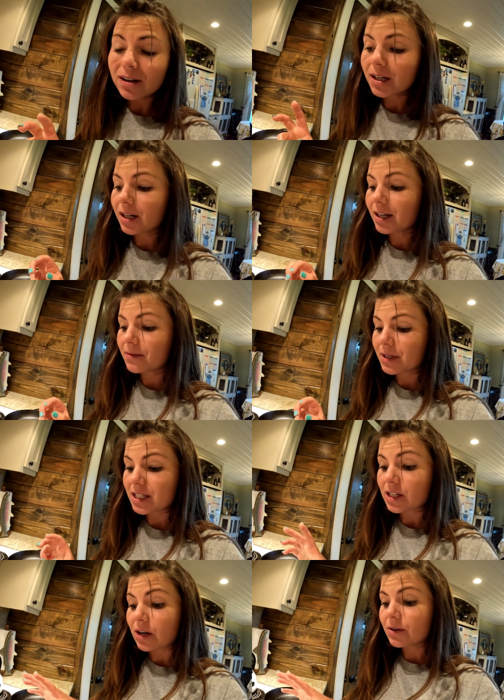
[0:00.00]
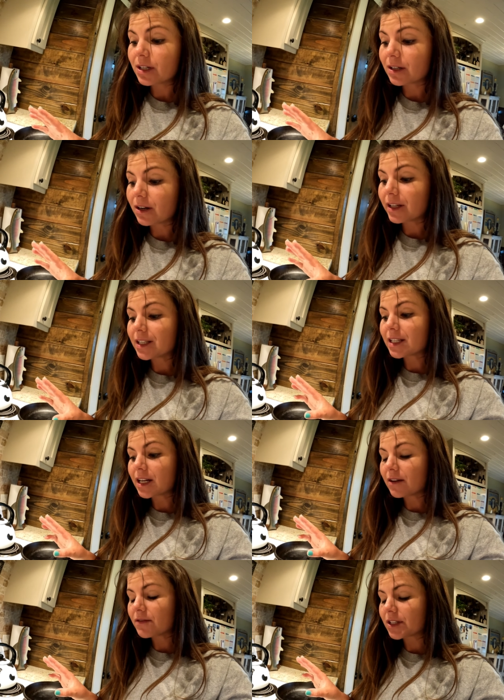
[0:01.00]
or not when it's coated and all that
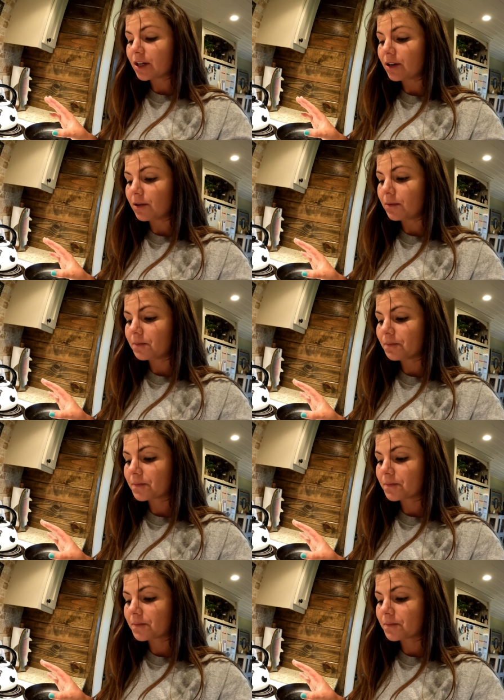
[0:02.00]
stuff. So